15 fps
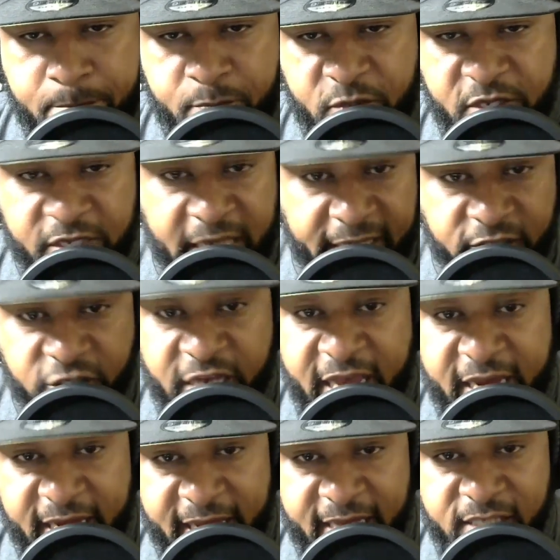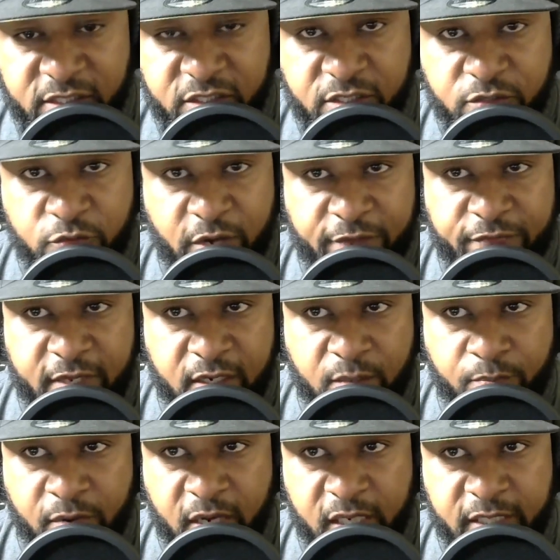You got Chad Hansen, who I think will
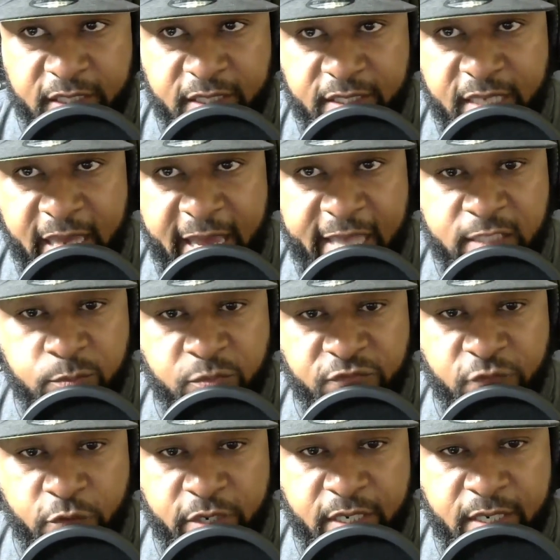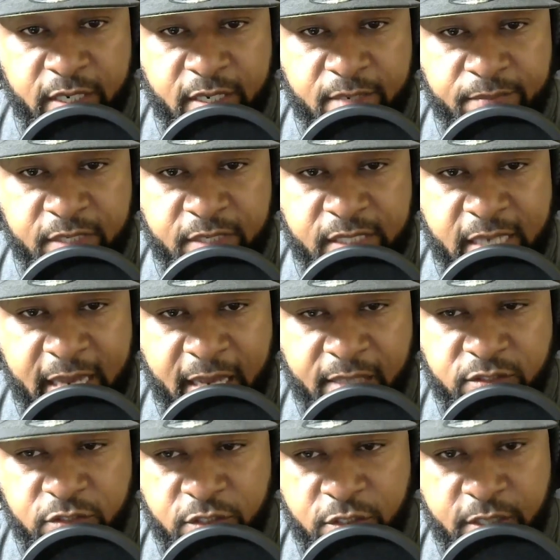probably get the axe before any of them get the
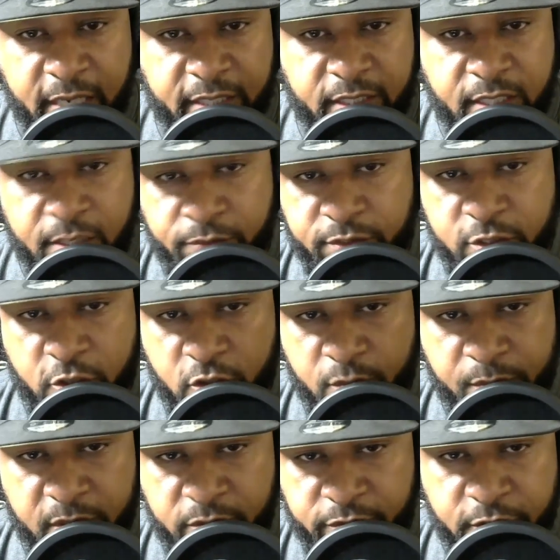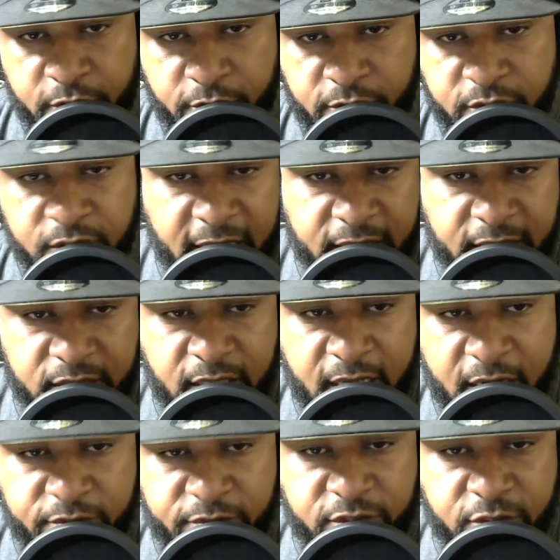axe. And then you got the kick return, the punt returners, Deonte
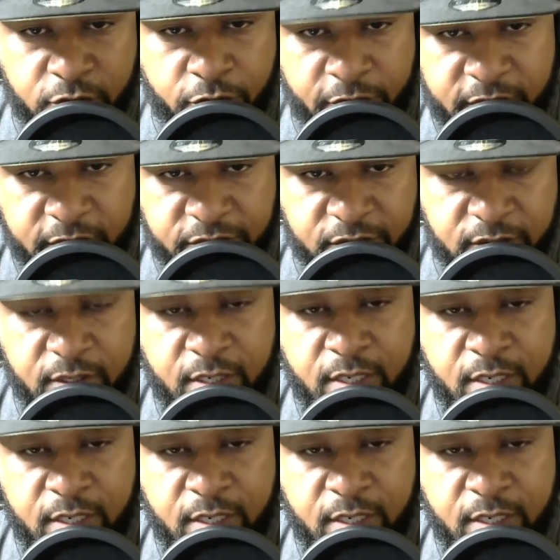Harris, Cyril Grayson,